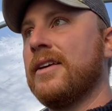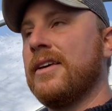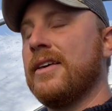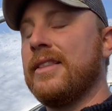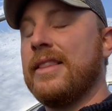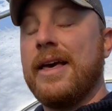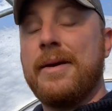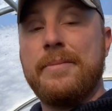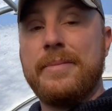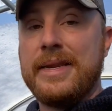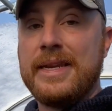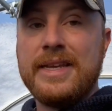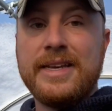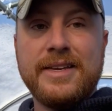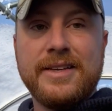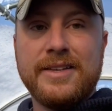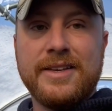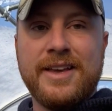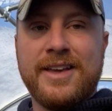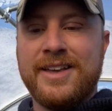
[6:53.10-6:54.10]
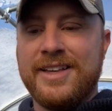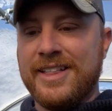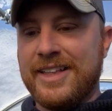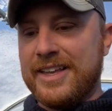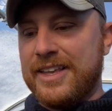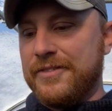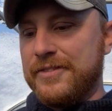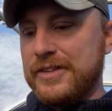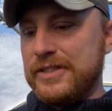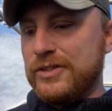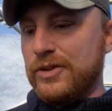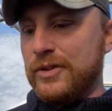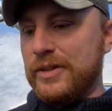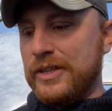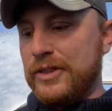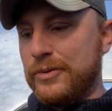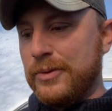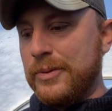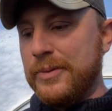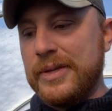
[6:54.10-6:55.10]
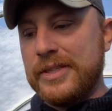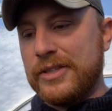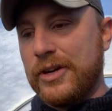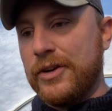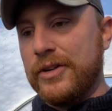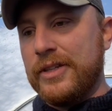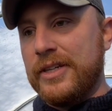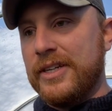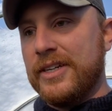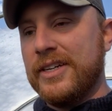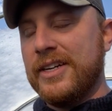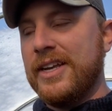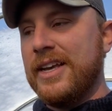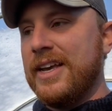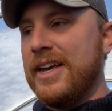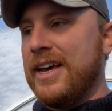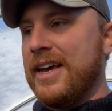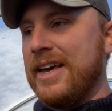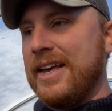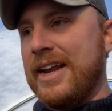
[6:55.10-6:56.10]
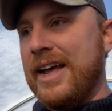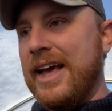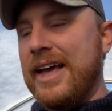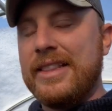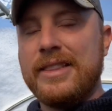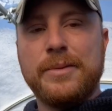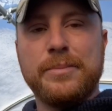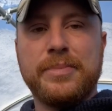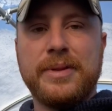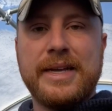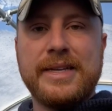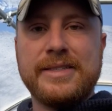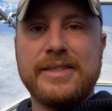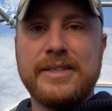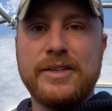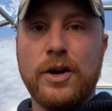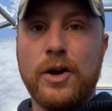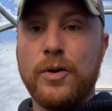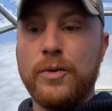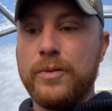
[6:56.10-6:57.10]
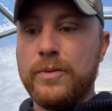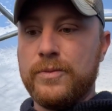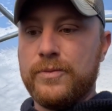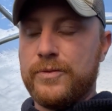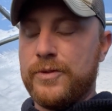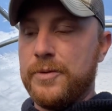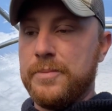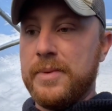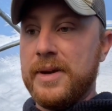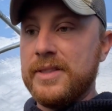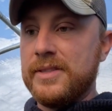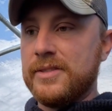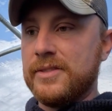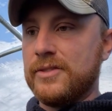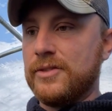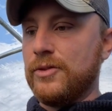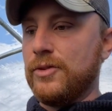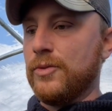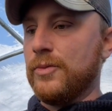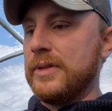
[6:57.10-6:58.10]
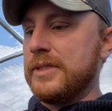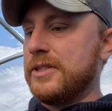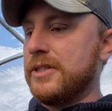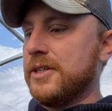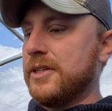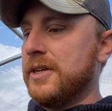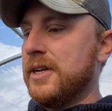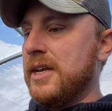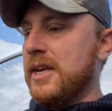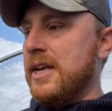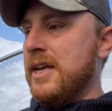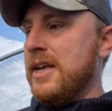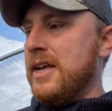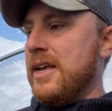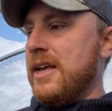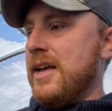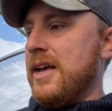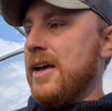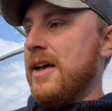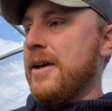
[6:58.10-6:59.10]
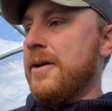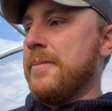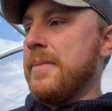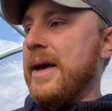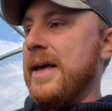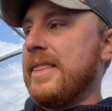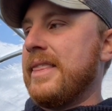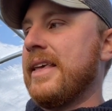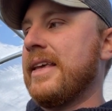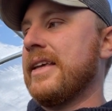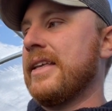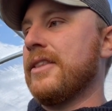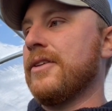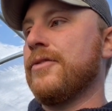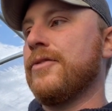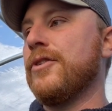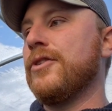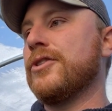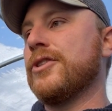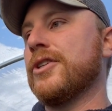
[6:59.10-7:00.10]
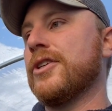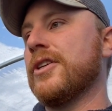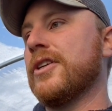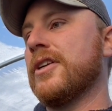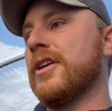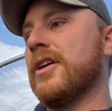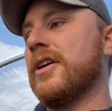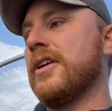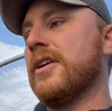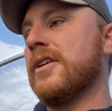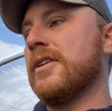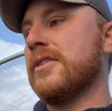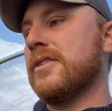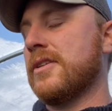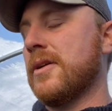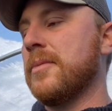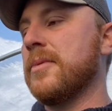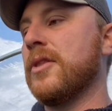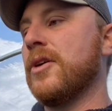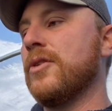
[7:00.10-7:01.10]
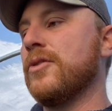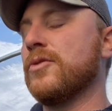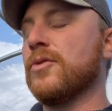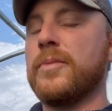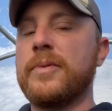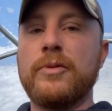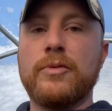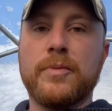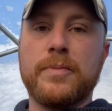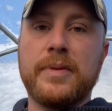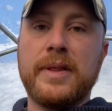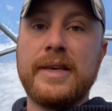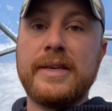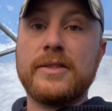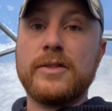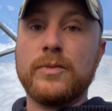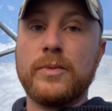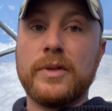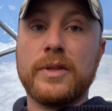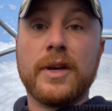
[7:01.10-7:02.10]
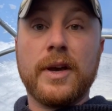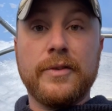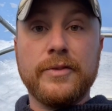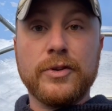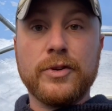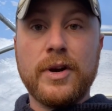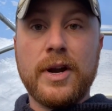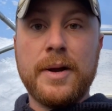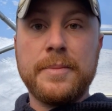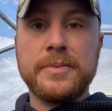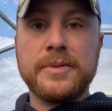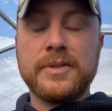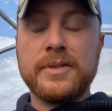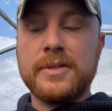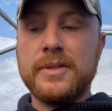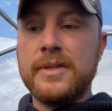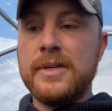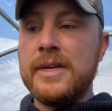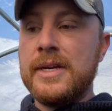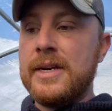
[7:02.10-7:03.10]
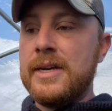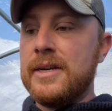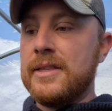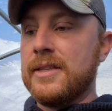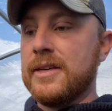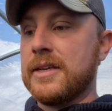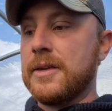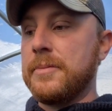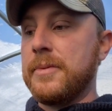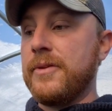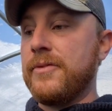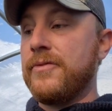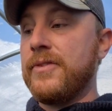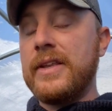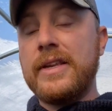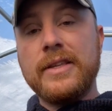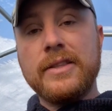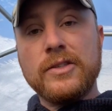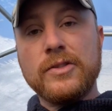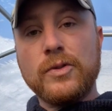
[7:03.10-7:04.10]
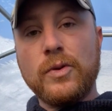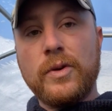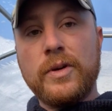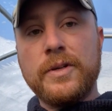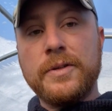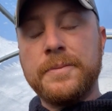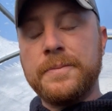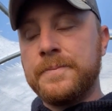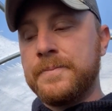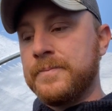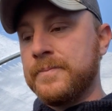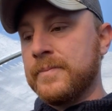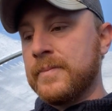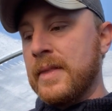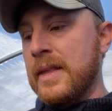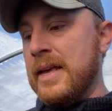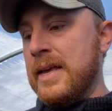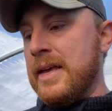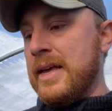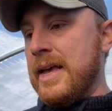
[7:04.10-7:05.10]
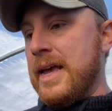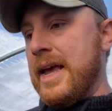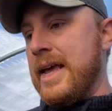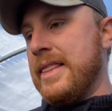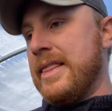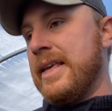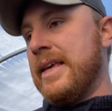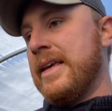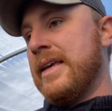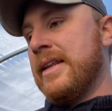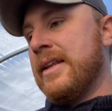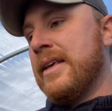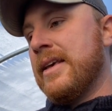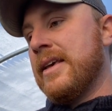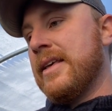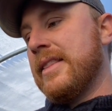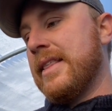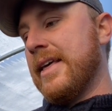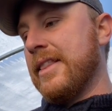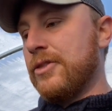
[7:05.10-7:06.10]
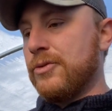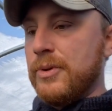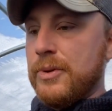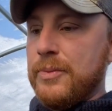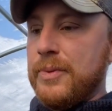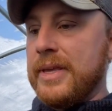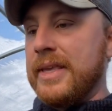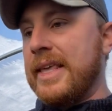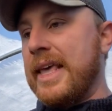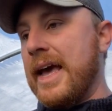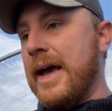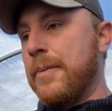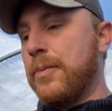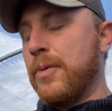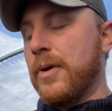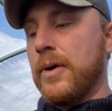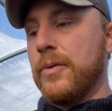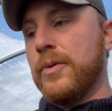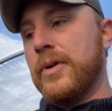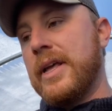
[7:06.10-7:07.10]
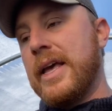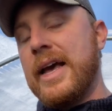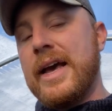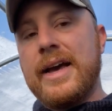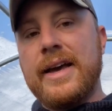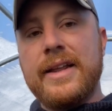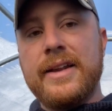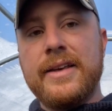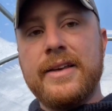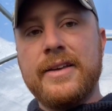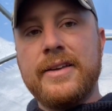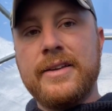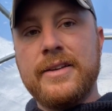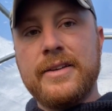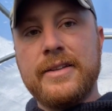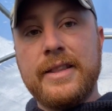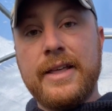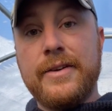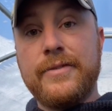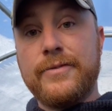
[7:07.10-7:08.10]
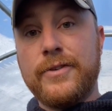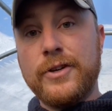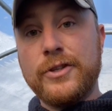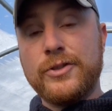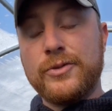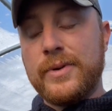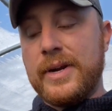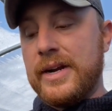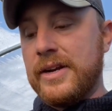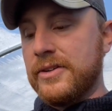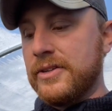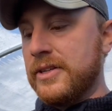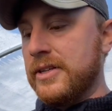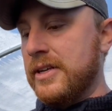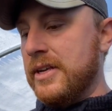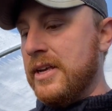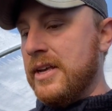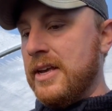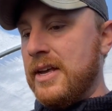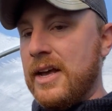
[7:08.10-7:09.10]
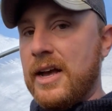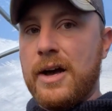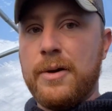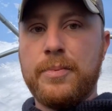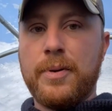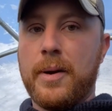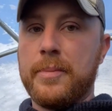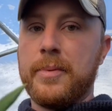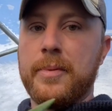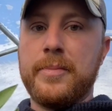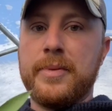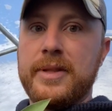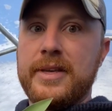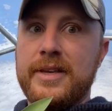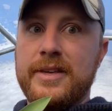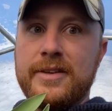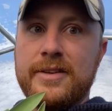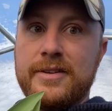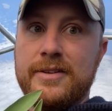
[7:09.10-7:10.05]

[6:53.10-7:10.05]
that many, like if it's only 3 weeks earlier and I had them planted all for months through the winter, I think in the future, some of those will replaced with cover crops that could be feeding the soil. And then that 3-week gap where I would have had that first round, I'll probably